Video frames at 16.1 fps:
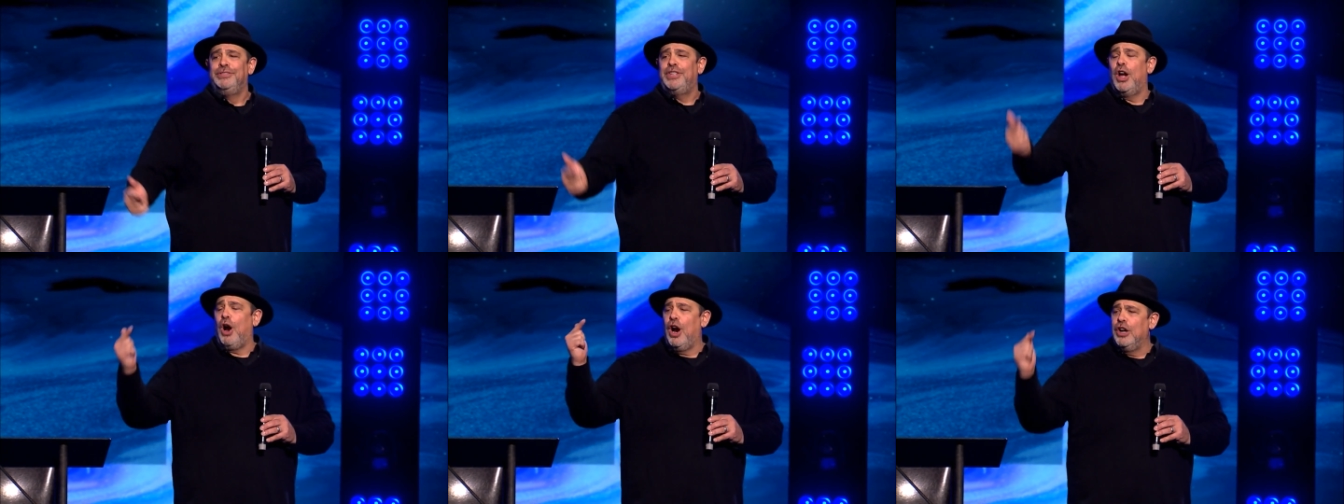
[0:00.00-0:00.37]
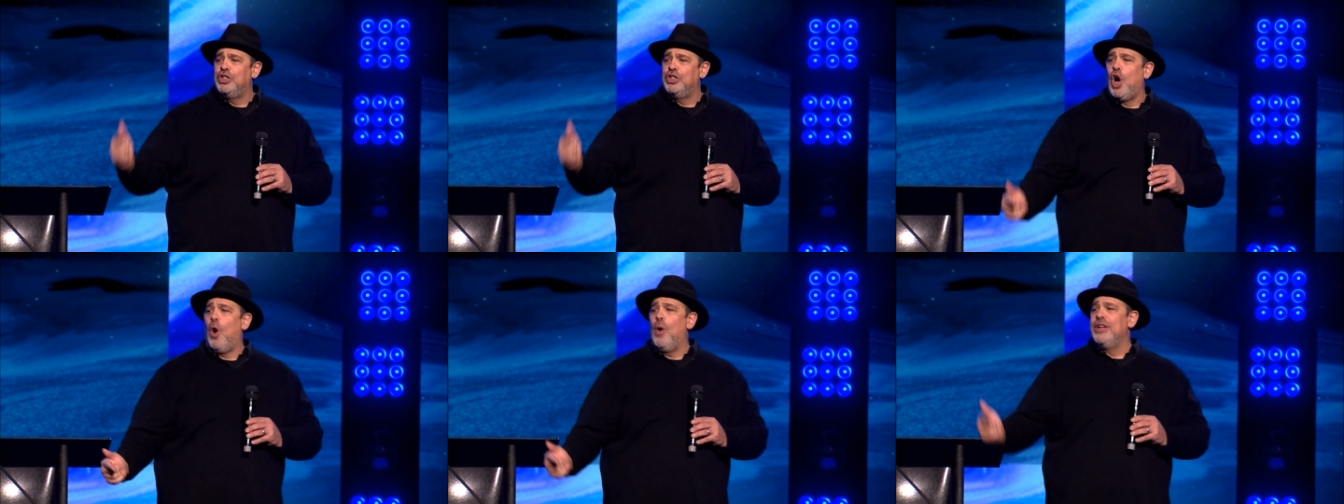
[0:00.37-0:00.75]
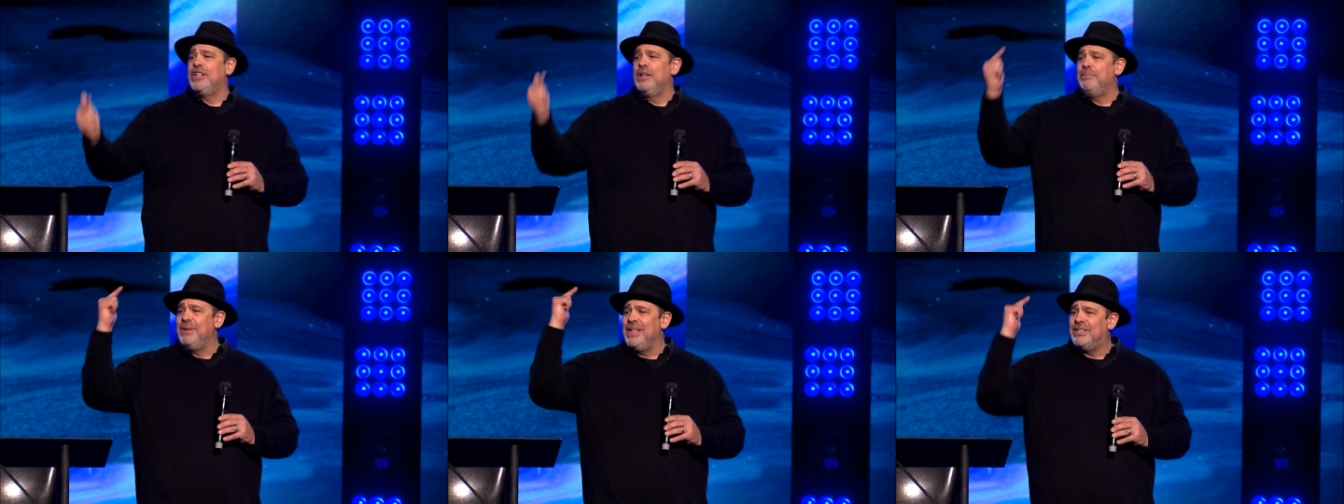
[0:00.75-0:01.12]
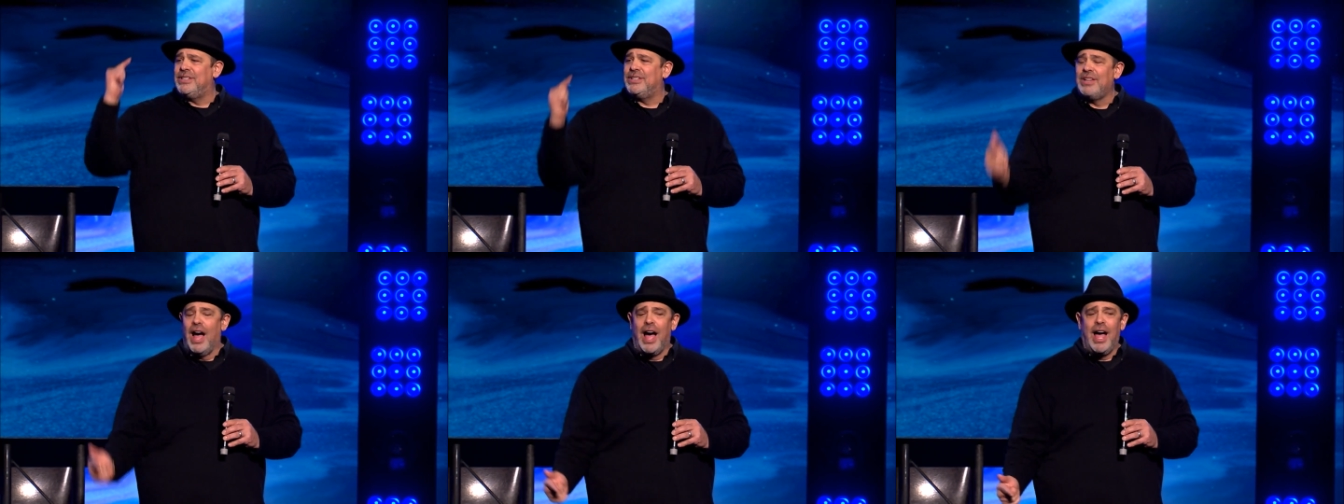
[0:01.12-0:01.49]
there are going to be
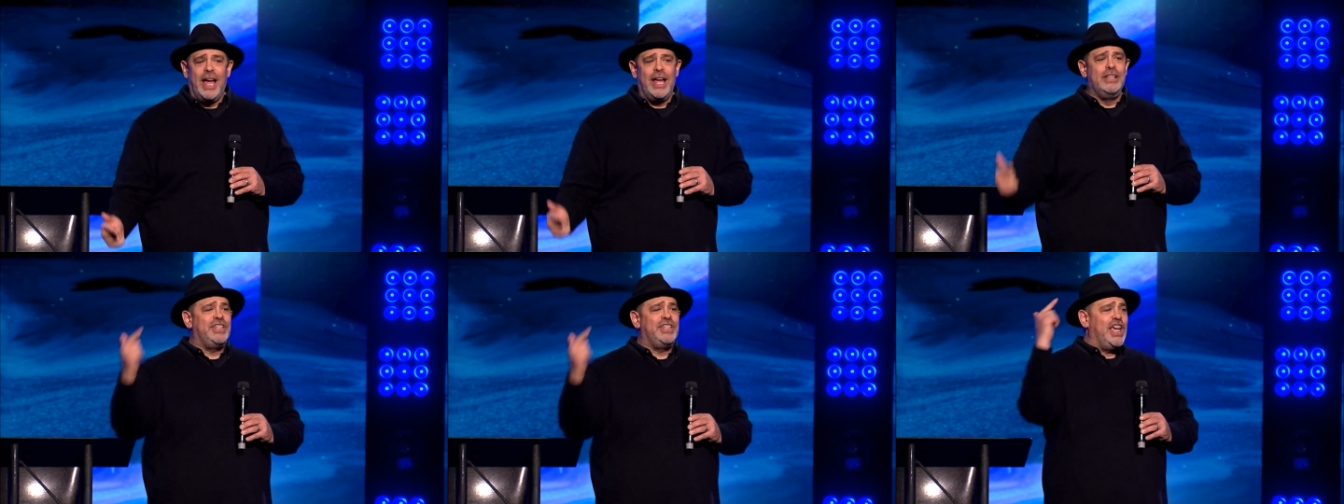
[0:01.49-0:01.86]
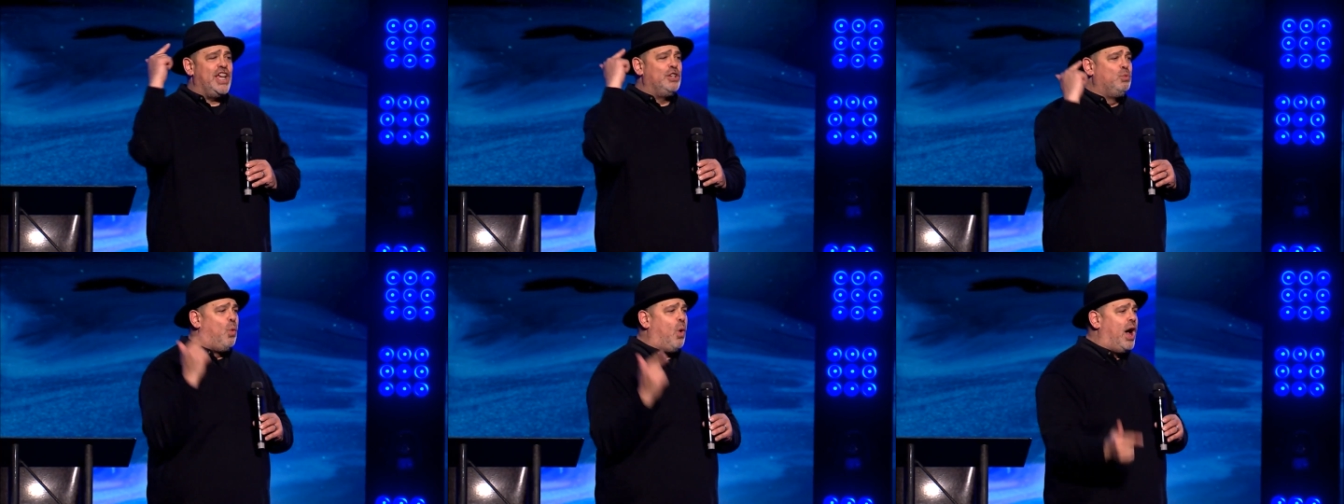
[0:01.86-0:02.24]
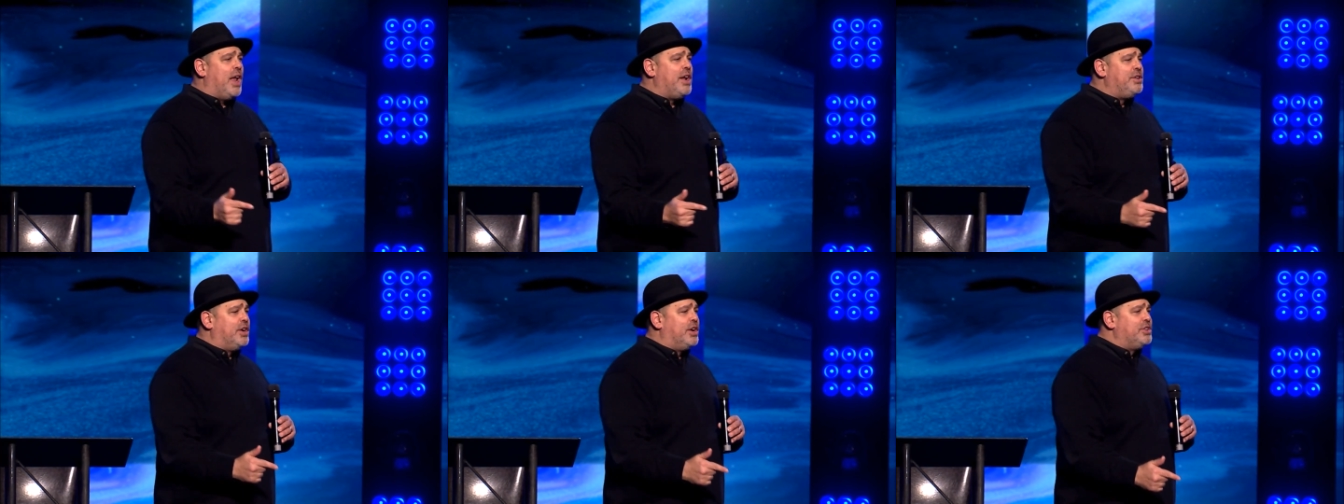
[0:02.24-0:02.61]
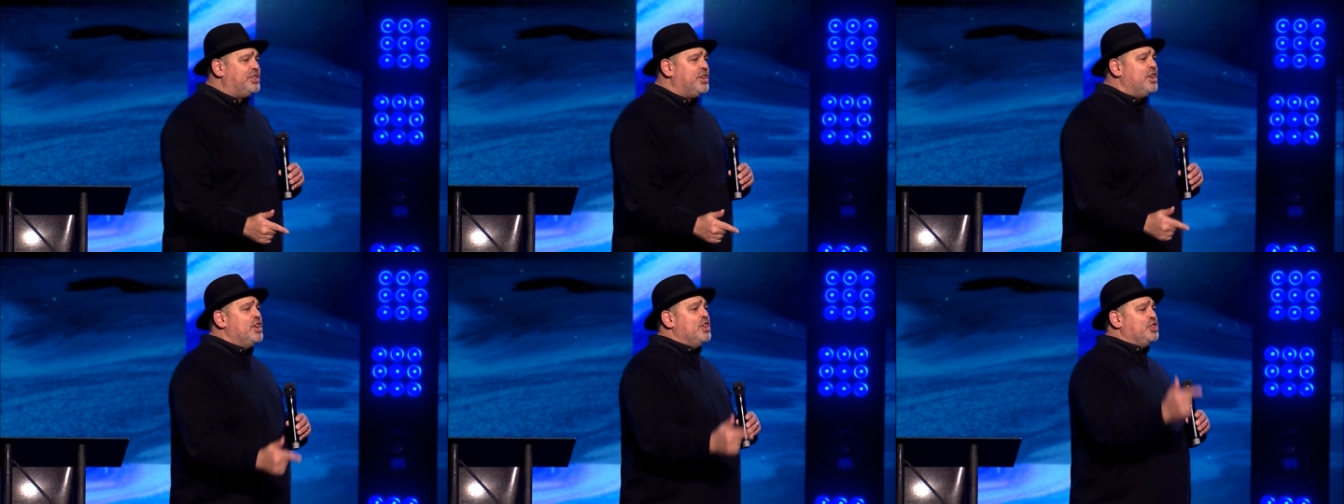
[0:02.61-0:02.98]
signs and wonders